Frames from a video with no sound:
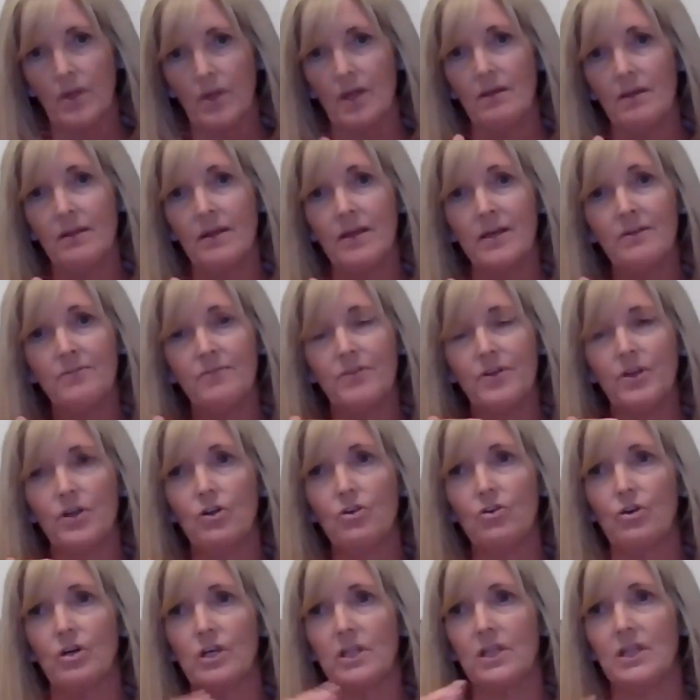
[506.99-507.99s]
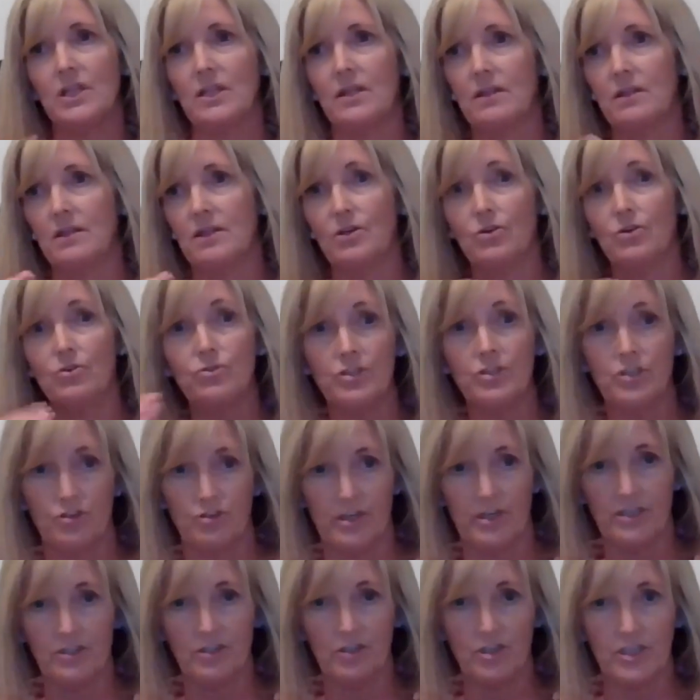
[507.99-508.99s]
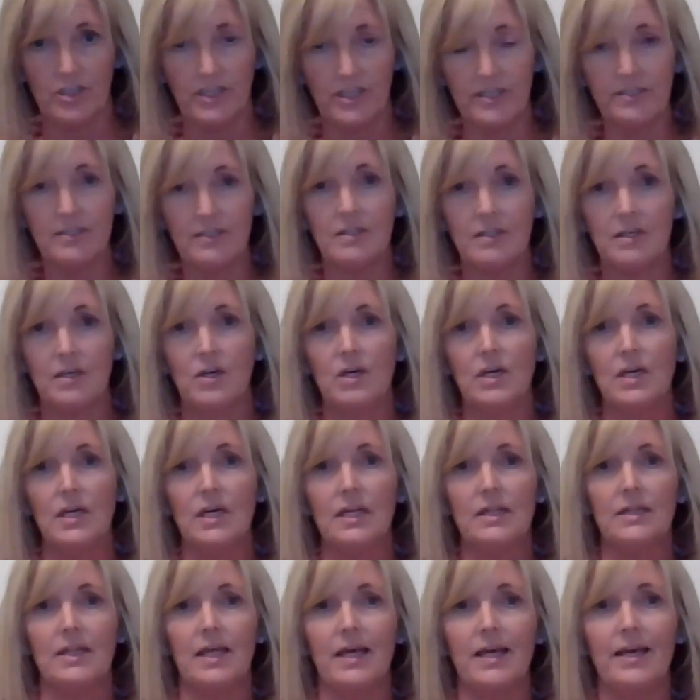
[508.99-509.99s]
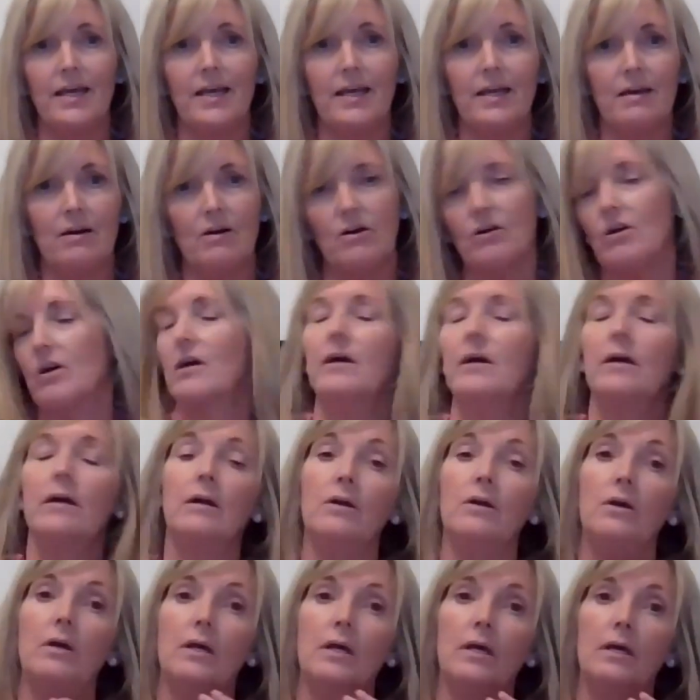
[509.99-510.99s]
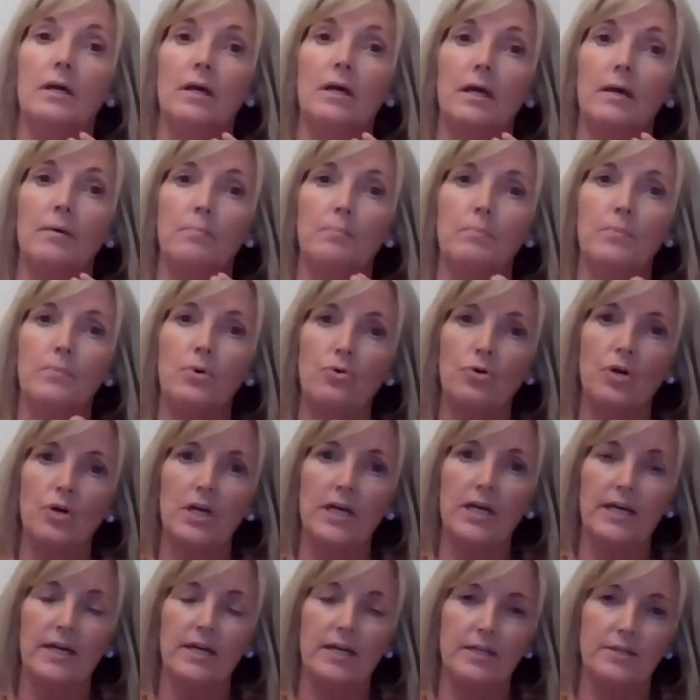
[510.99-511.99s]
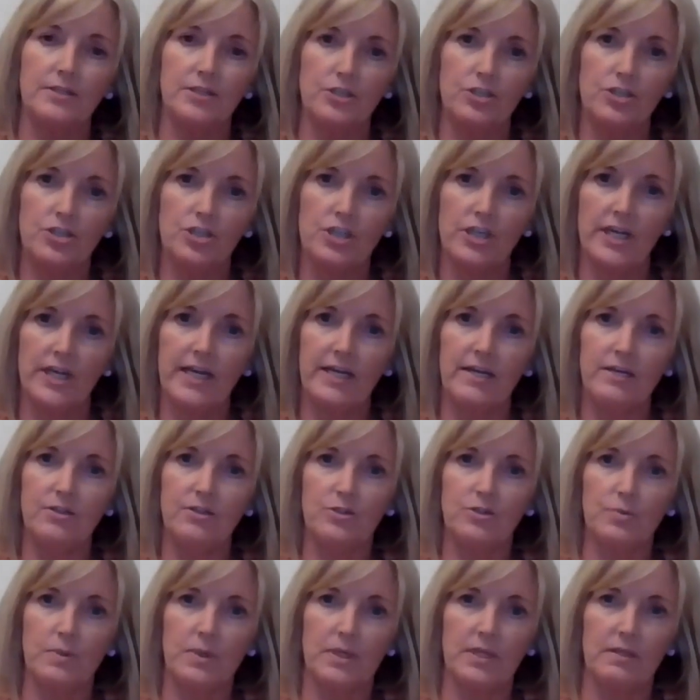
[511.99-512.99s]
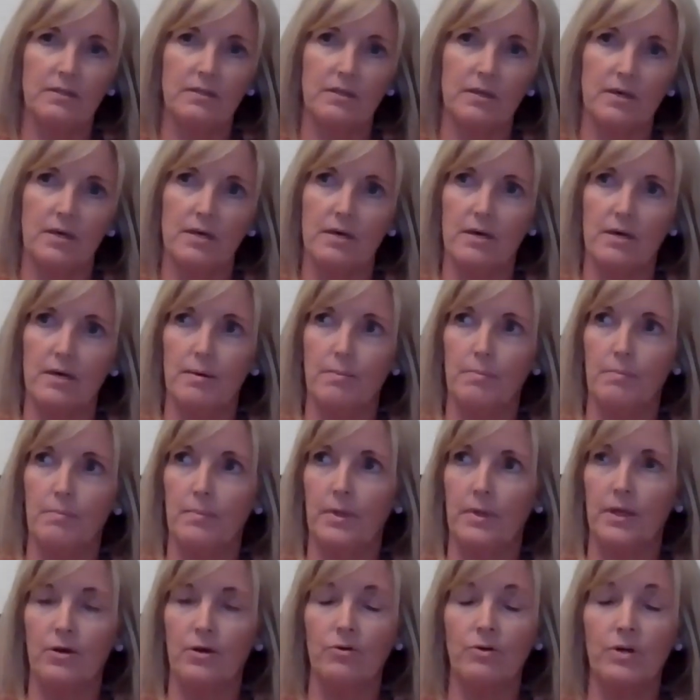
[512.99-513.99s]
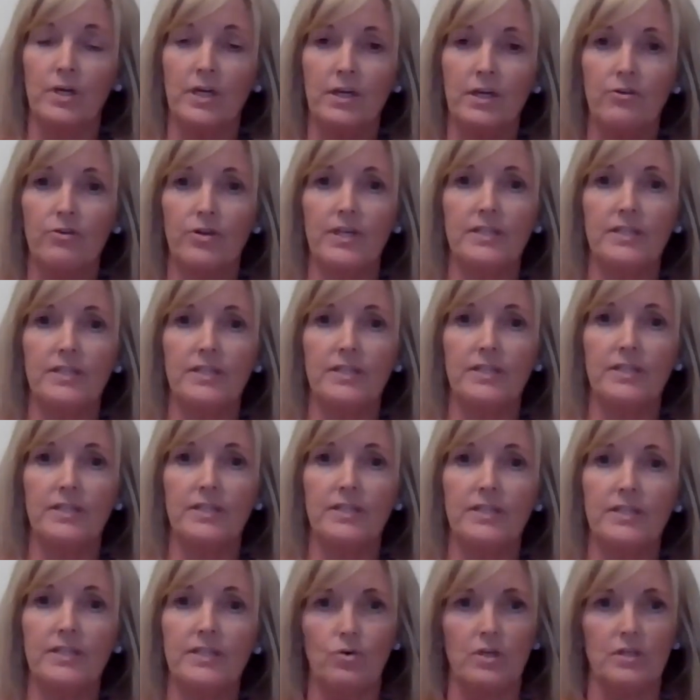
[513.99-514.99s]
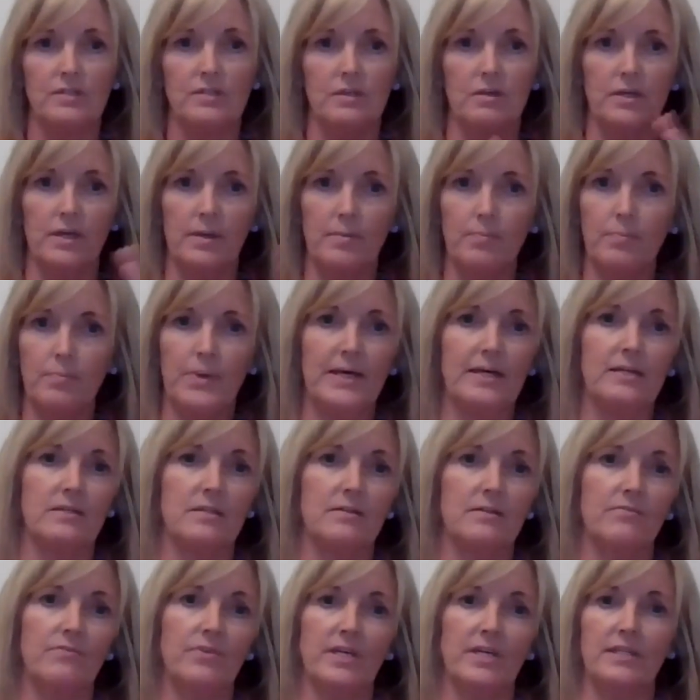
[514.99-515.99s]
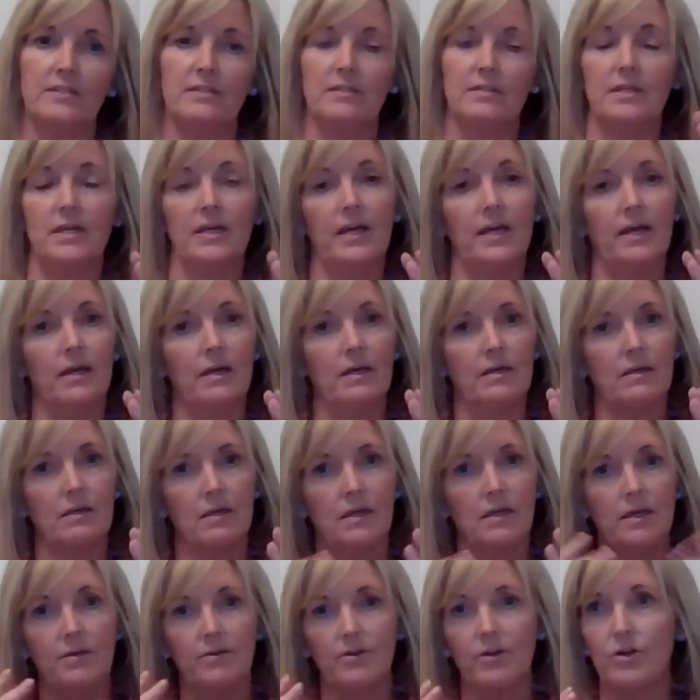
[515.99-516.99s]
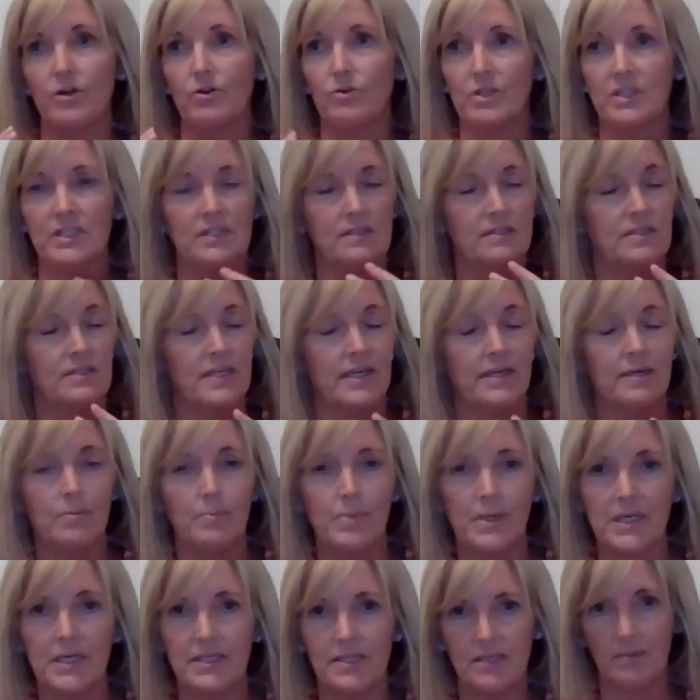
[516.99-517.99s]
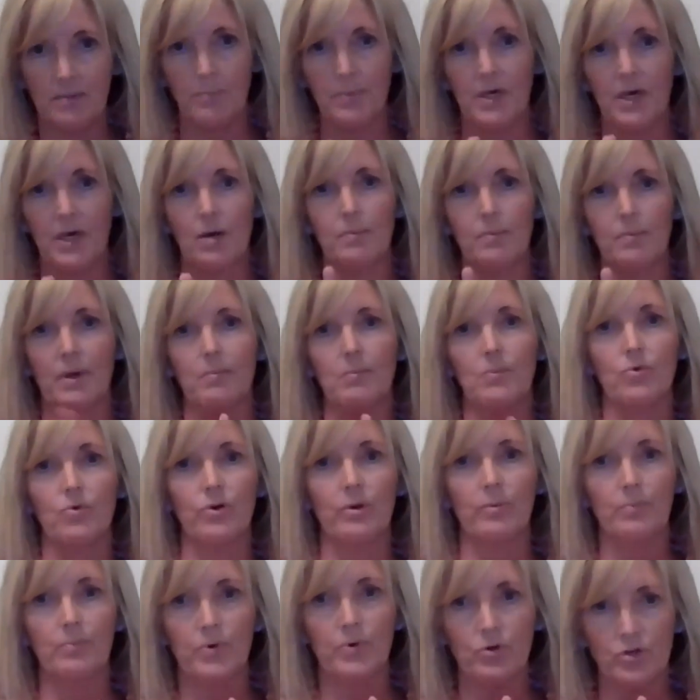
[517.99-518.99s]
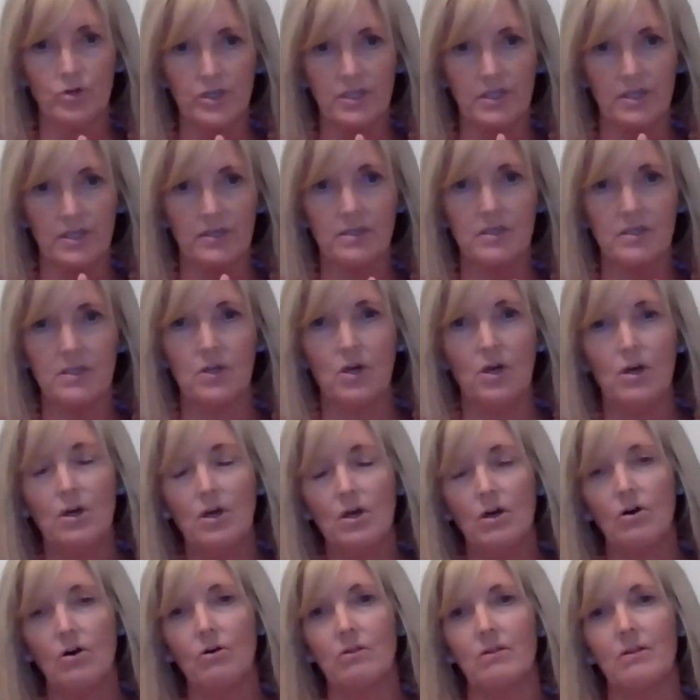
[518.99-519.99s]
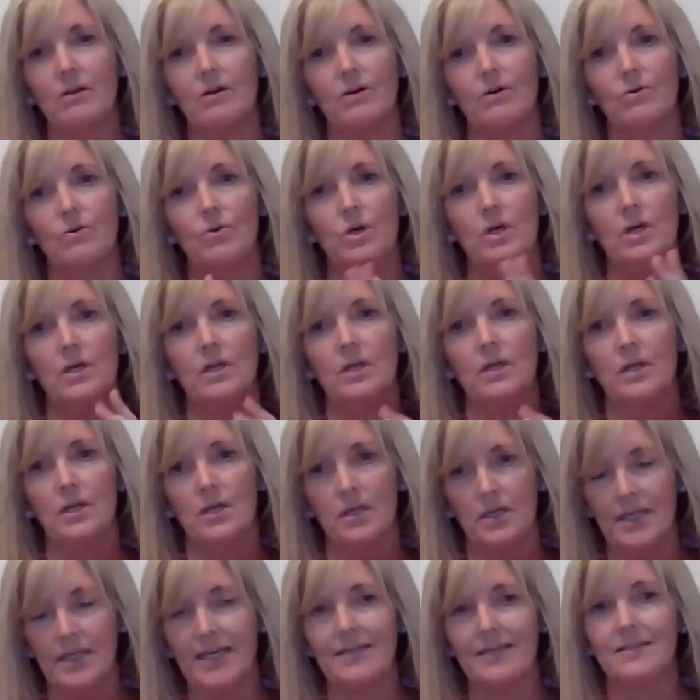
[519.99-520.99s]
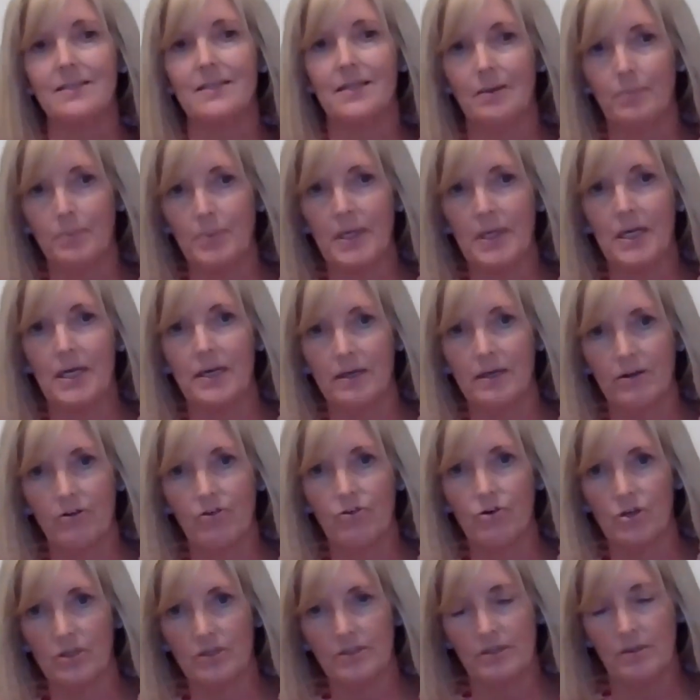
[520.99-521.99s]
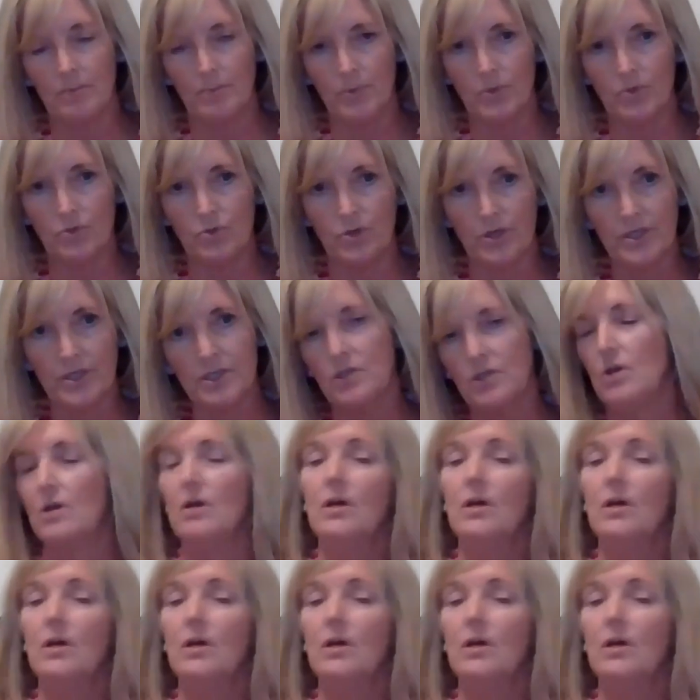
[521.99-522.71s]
And then if you look at those strategies, they are more likely to change with an increasing focus on impact investing, and sustainability becoming more important, although not yet typically across the board.